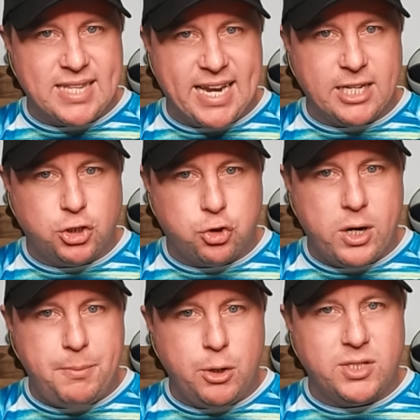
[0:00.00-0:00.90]
that
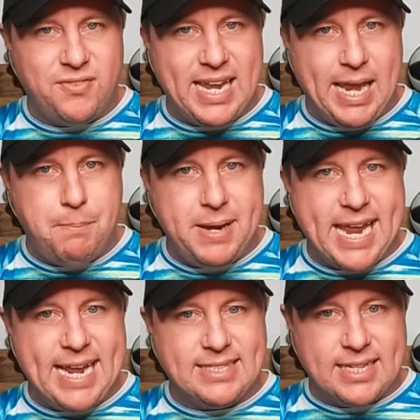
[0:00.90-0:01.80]
contribute to the
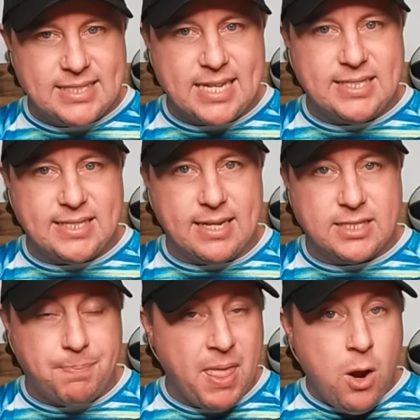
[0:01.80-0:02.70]
NBA's existence.